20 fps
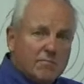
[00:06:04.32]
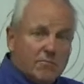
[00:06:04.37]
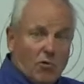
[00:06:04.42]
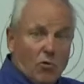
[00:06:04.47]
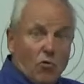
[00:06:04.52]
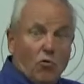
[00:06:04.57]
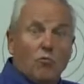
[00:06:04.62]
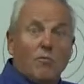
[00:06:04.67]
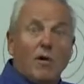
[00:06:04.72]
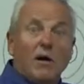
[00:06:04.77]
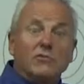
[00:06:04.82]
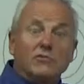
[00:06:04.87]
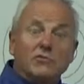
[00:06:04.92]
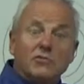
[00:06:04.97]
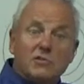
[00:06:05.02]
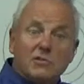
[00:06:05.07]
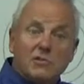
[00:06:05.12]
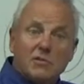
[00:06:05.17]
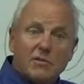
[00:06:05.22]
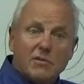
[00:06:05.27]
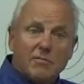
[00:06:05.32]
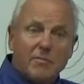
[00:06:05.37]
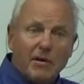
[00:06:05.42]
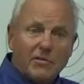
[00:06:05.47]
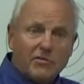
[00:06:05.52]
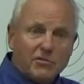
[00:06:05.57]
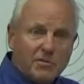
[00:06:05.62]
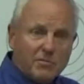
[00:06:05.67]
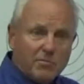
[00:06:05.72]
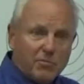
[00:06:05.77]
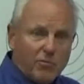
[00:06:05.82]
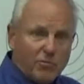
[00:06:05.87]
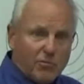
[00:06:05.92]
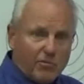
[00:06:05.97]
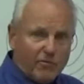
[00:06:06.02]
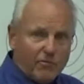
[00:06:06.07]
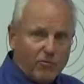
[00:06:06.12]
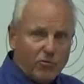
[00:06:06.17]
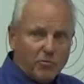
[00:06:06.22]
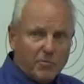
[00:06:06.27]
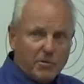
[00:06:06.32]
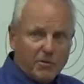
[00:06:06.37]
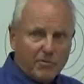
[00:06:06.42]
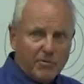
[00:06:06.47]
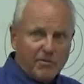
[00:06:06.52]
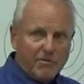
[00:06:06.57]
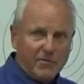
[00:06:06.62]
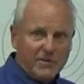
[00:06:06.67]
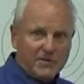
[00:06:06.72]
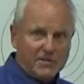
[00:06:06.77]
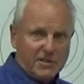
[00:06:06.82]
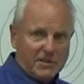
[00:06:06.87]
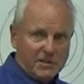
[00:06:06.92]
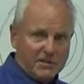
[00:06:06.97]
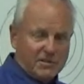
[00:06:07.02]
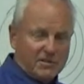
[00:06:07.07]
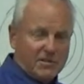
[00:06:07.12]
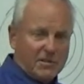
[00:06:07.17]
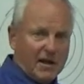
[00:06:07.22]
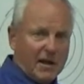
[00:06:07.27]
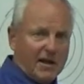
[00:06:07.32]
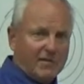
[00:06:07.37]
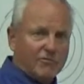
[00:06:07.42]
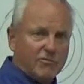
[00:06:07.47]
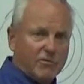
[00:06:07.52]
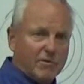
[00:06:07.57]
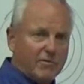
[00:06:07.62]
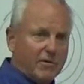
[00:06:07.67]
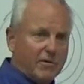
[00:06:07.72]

almost the most important formula in physics, after f